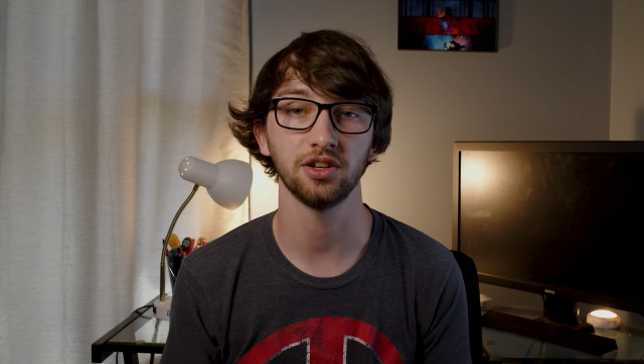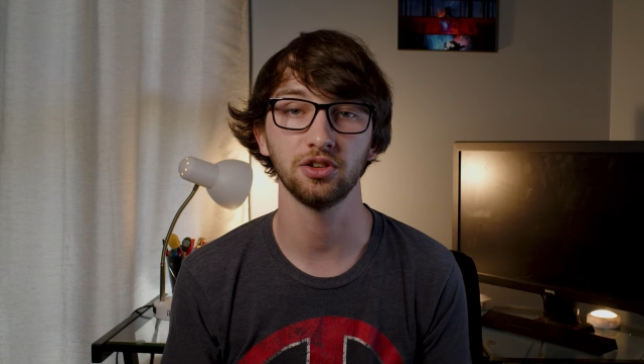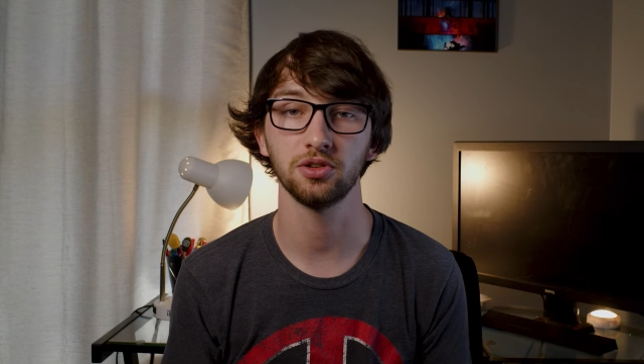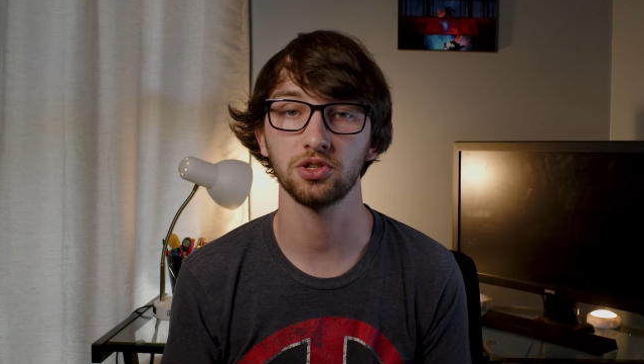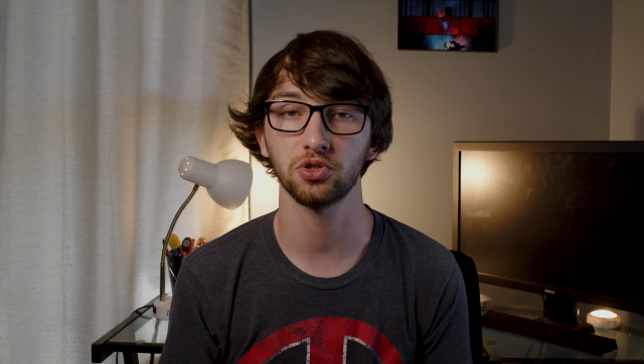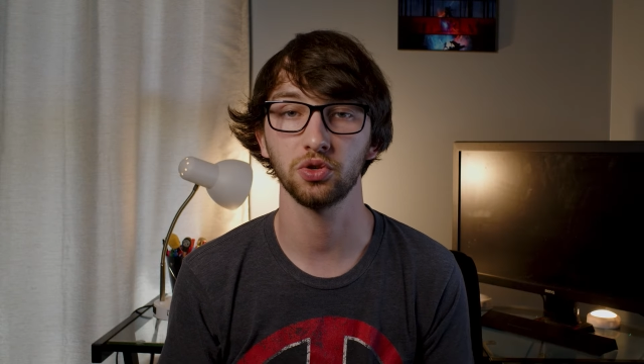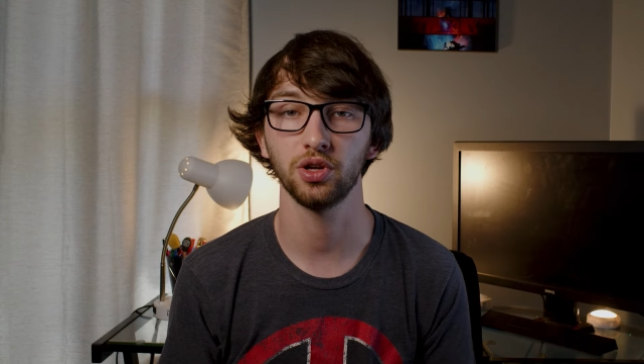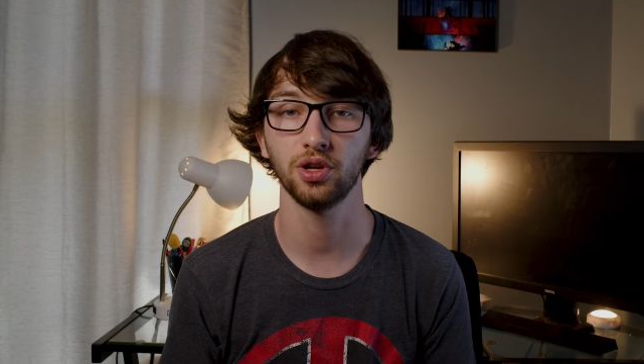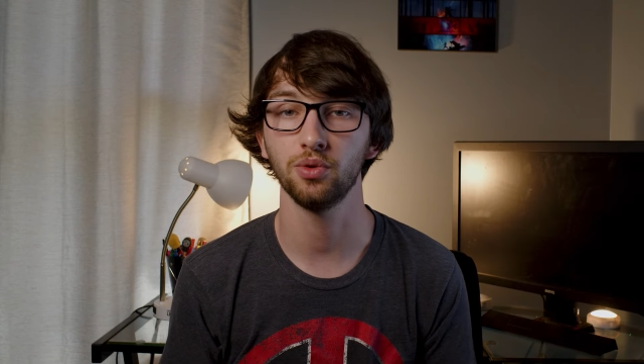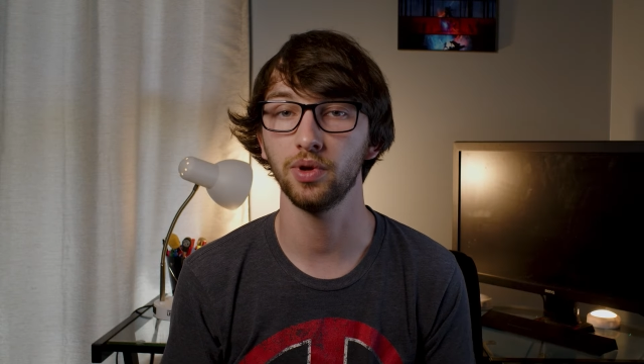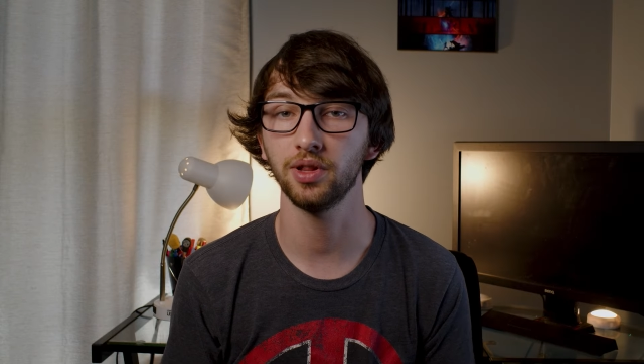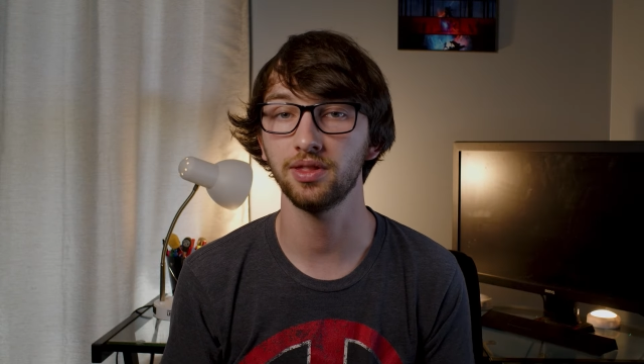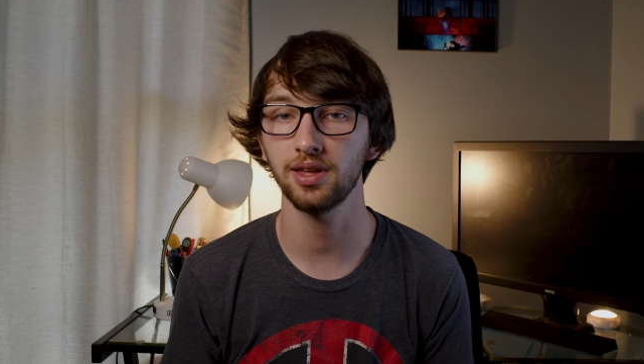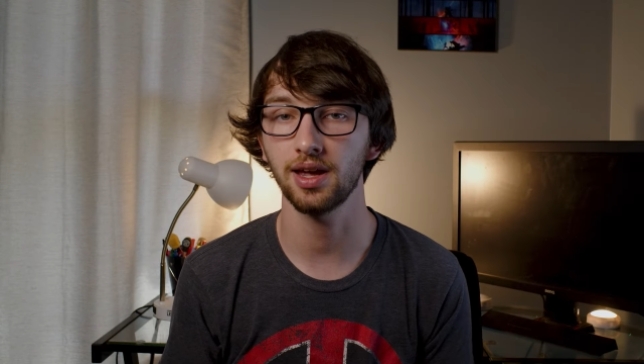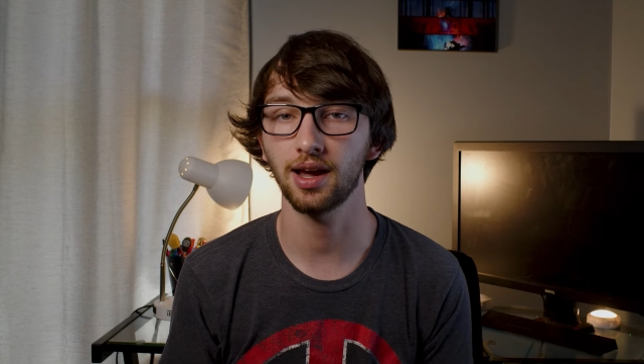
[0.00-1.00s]
industry
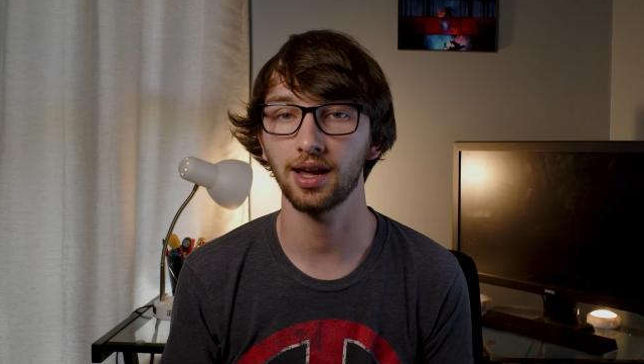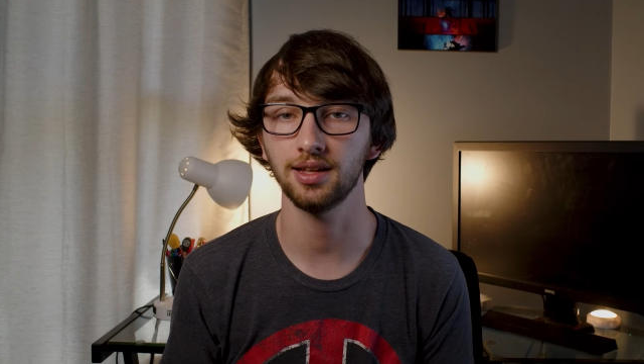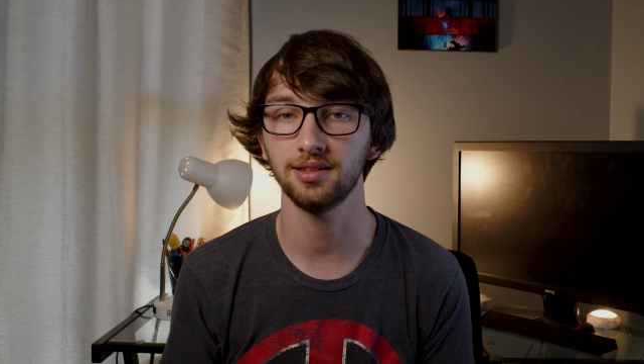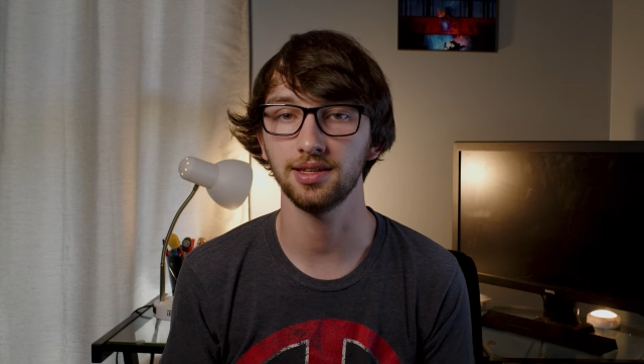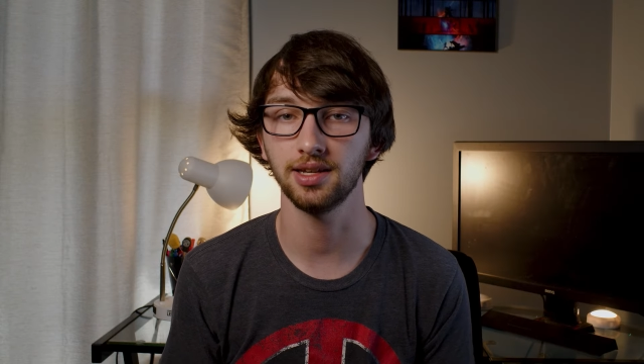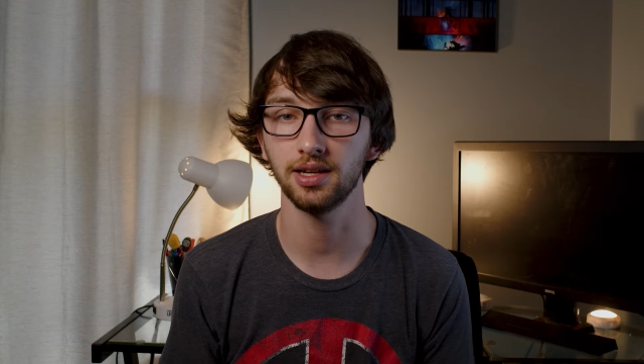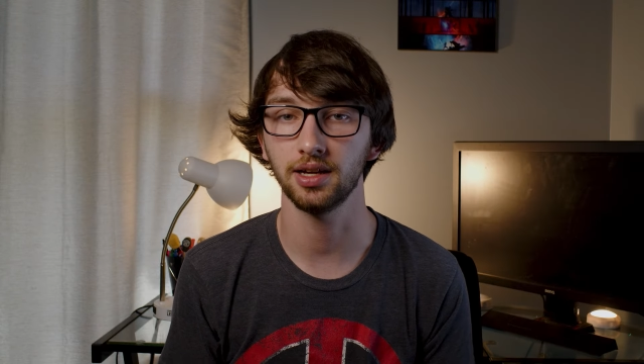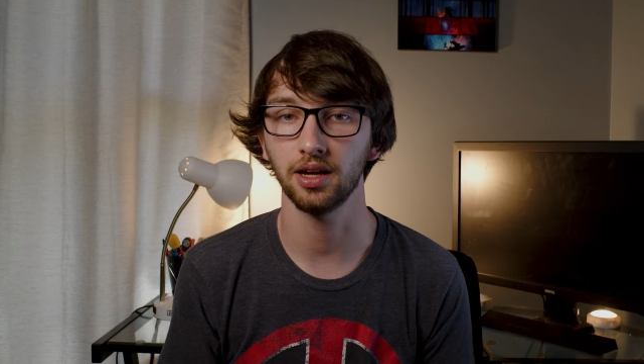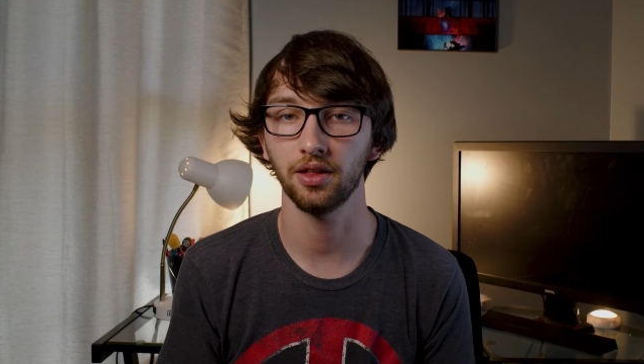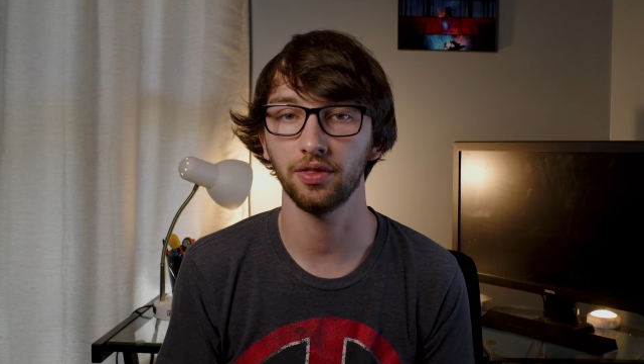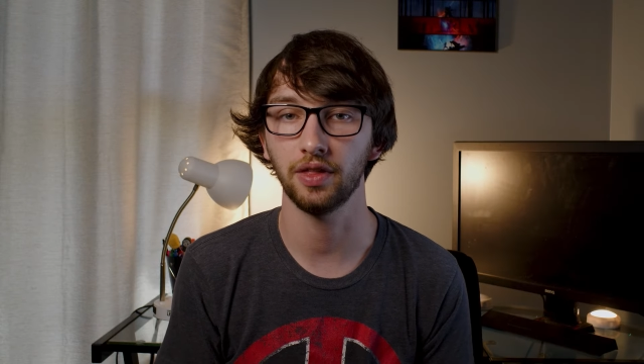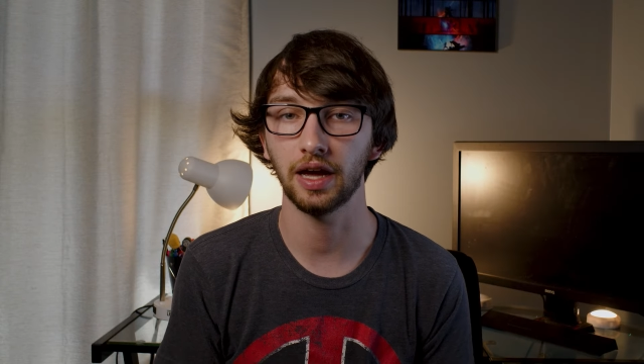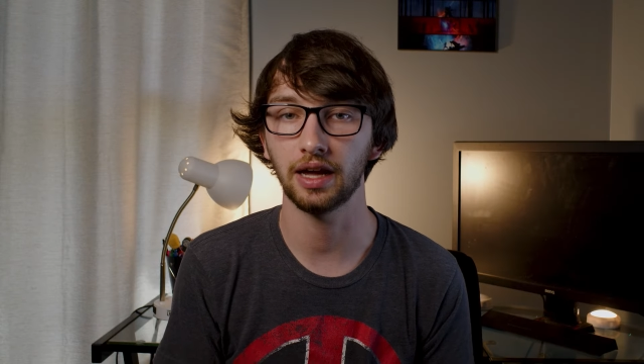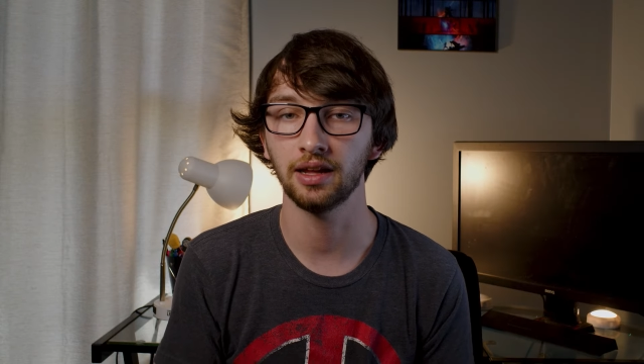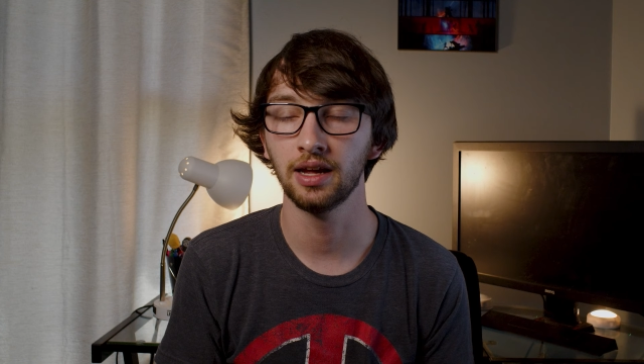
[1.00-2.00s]
with the idea
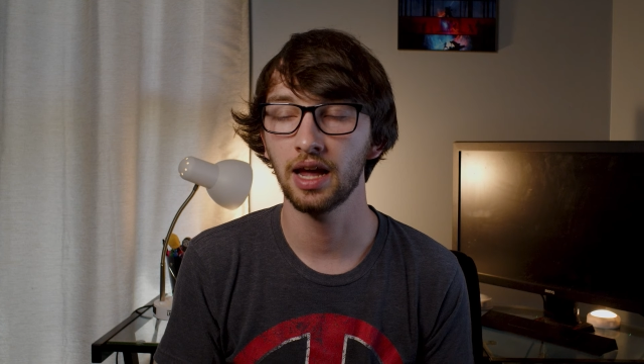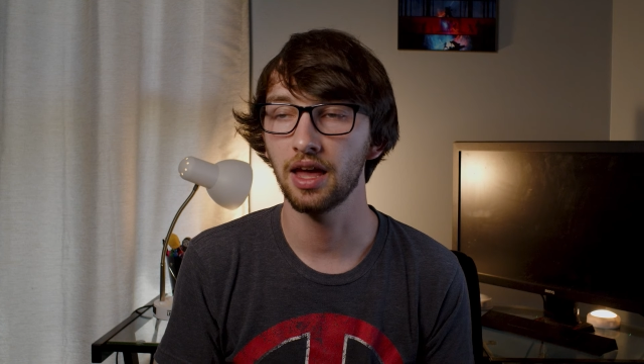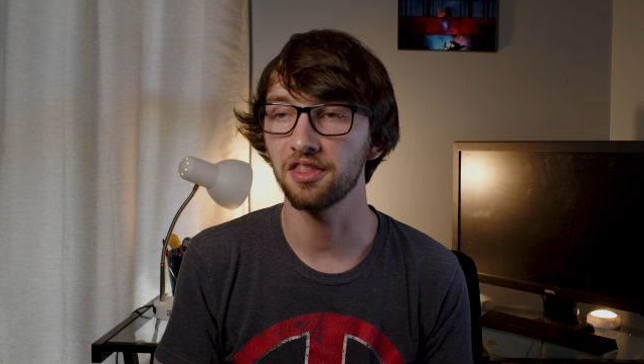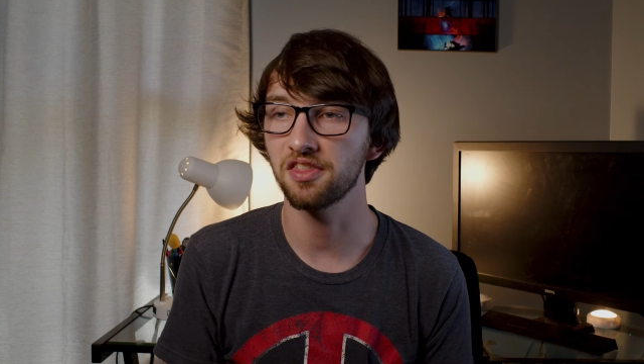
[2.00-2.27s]
that